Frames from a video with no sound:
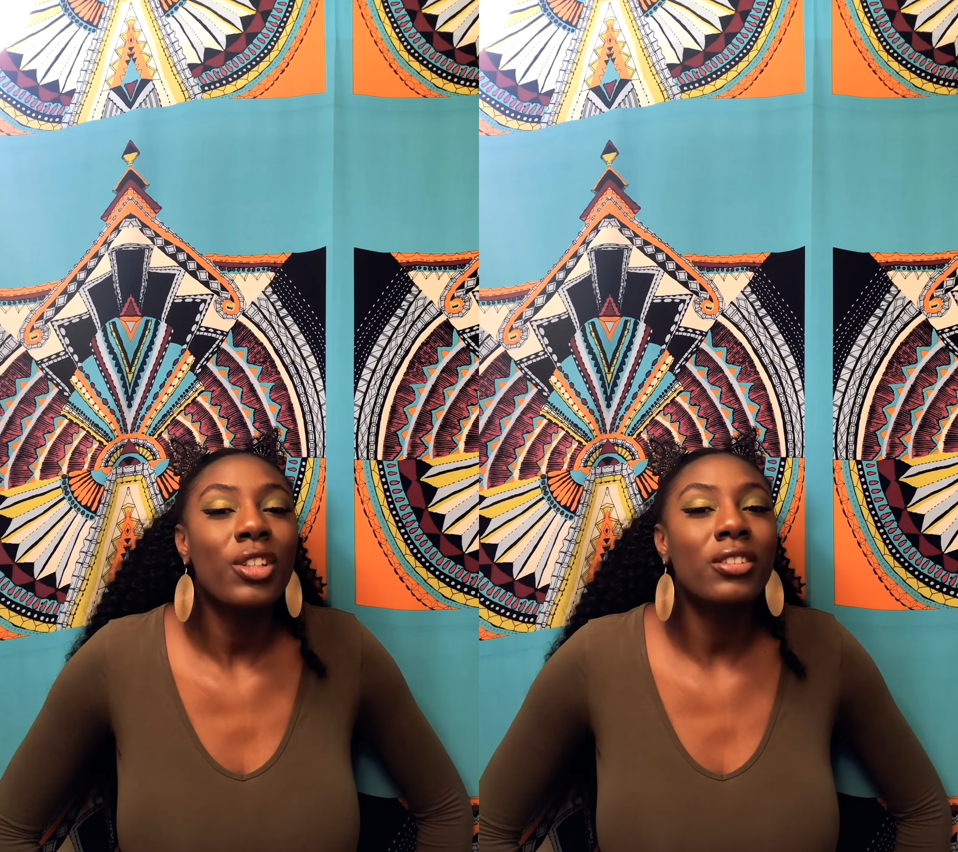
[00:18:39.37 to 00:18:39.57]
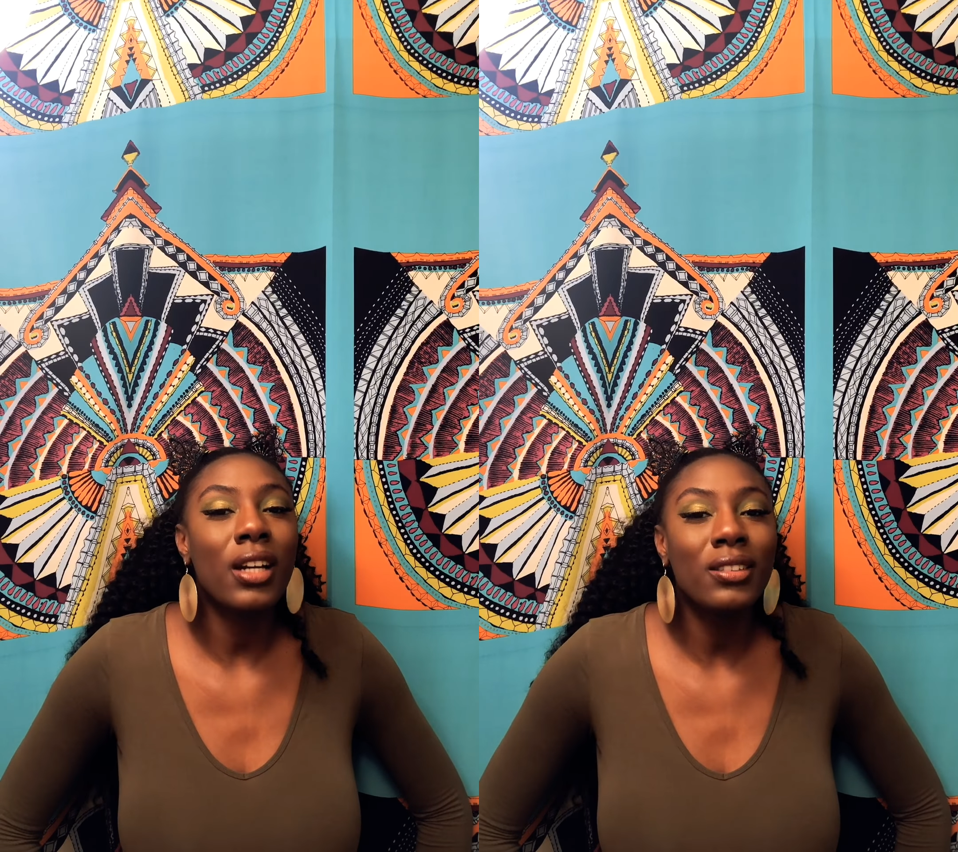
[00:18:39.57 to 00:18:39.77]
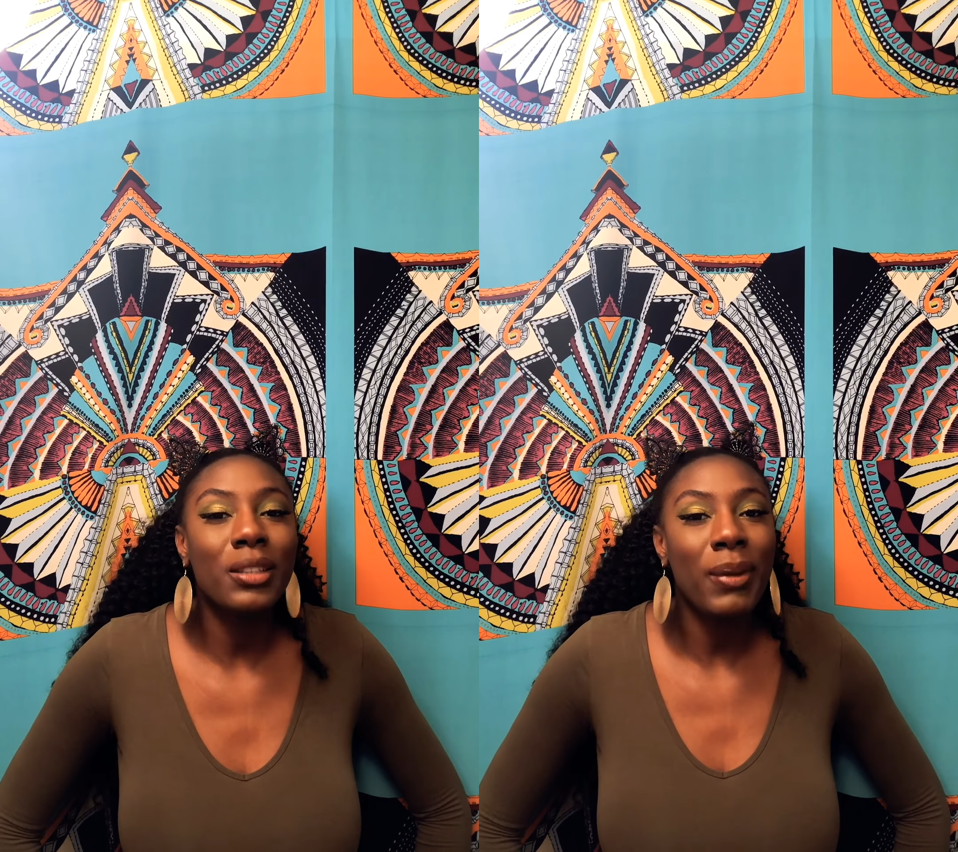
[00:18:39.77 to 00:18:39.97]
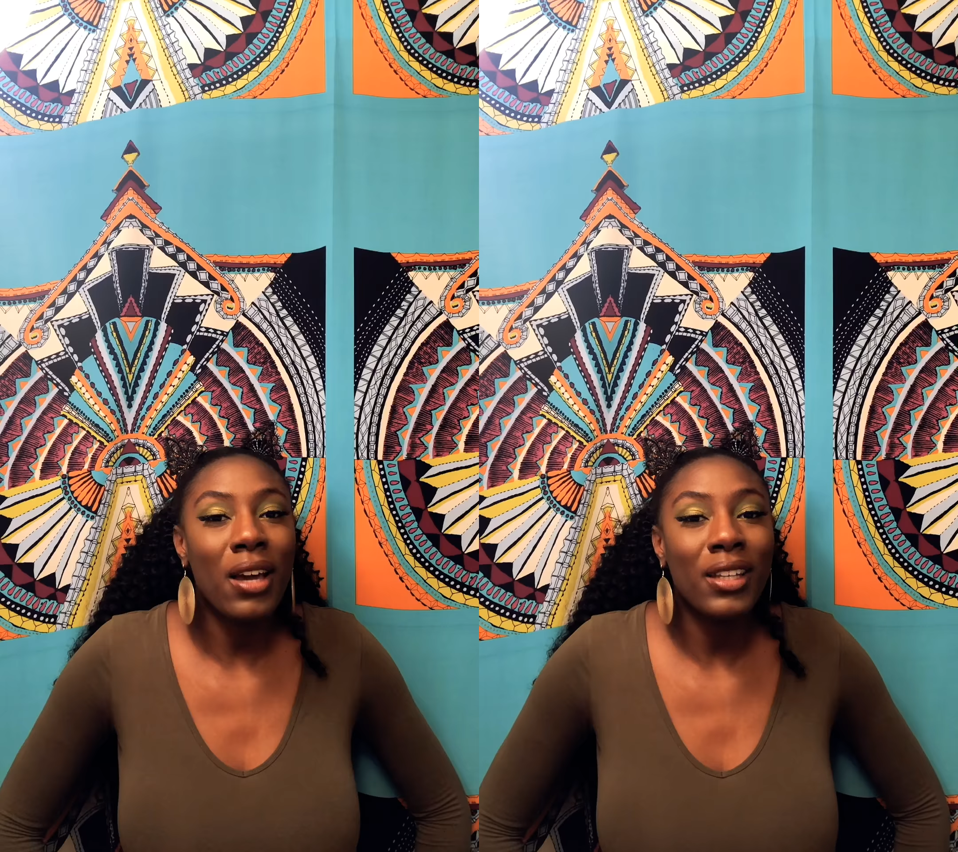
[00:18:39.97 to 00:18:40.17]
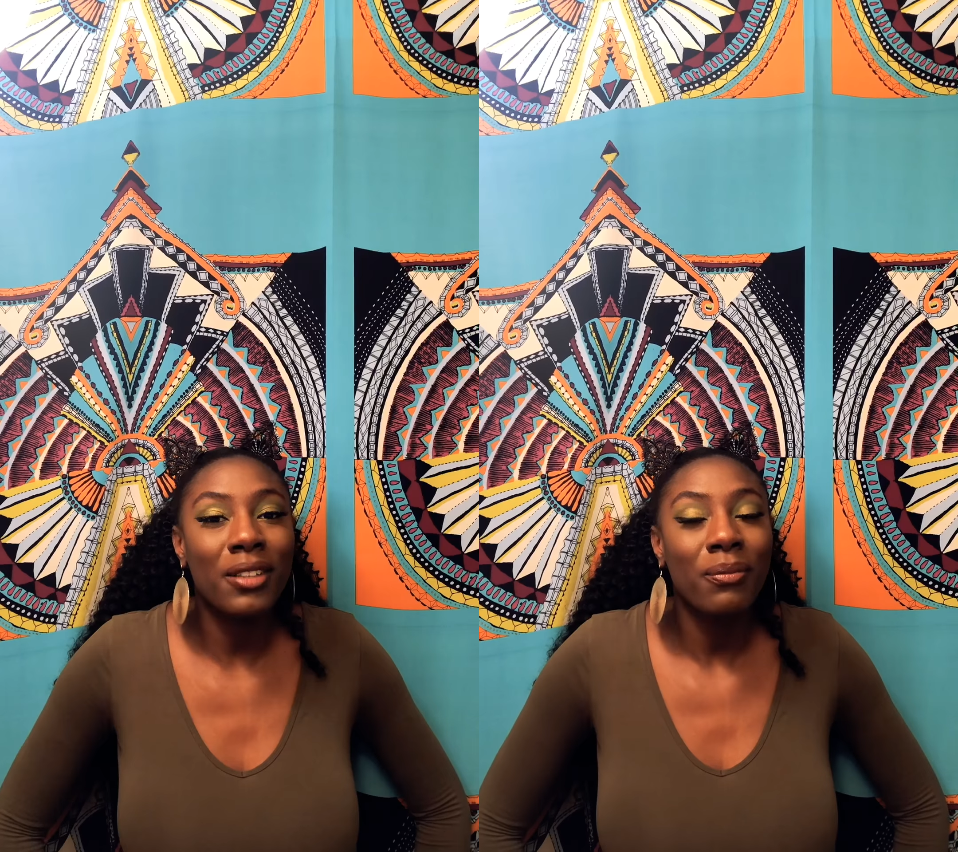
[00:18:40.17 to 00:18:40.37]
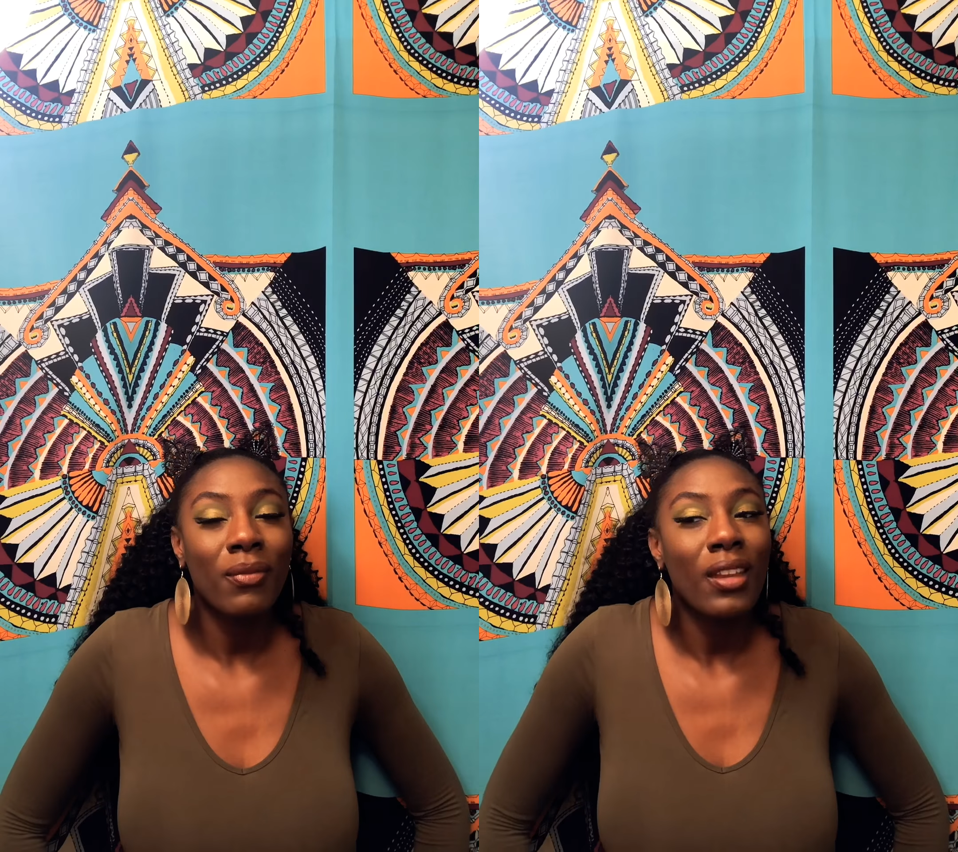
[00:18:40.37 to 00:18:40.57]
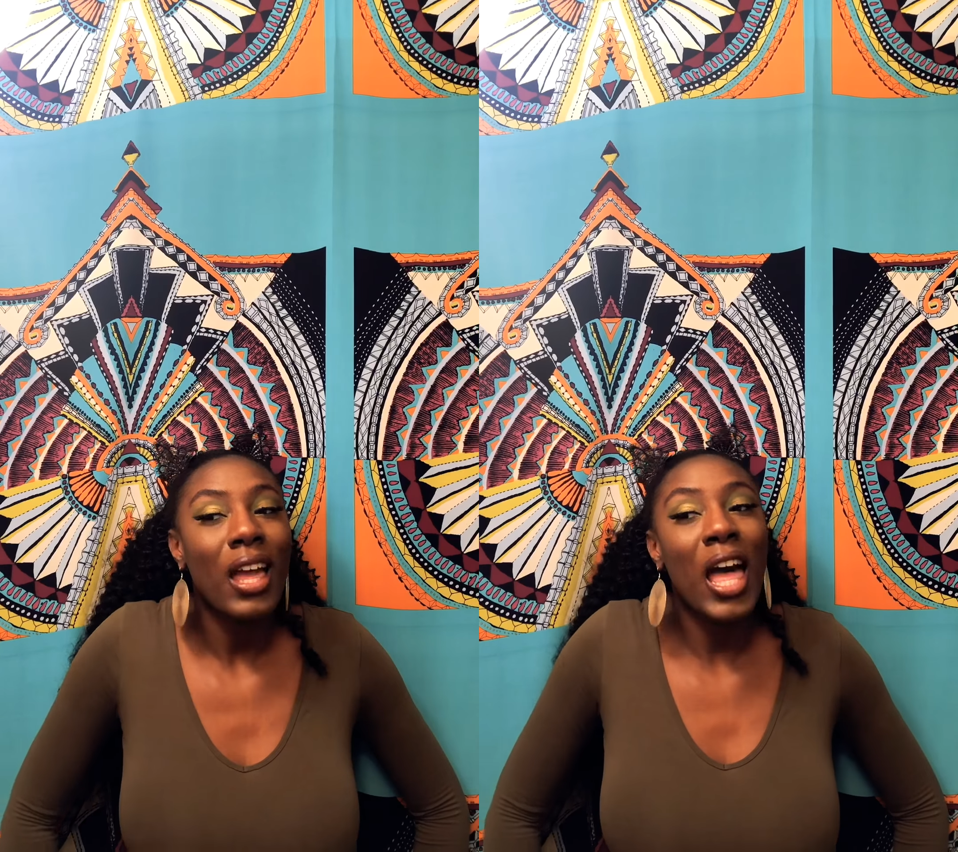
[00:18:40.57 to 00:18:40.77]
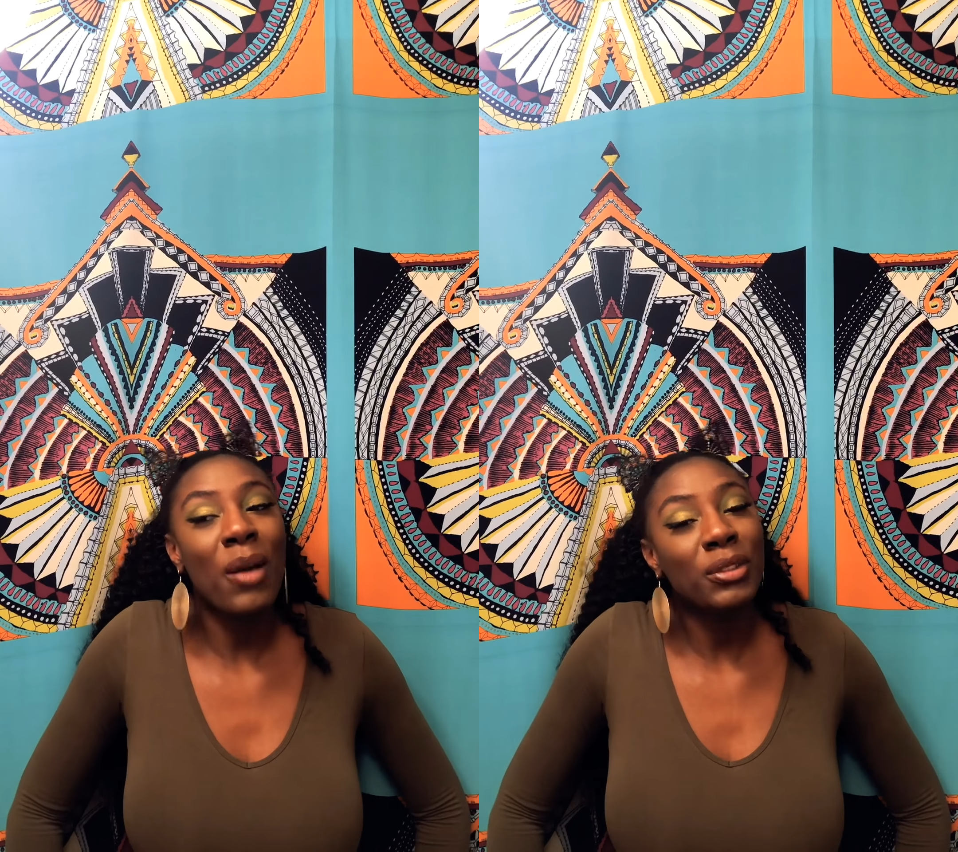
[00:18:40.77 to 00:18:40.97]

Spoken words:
talked about it, I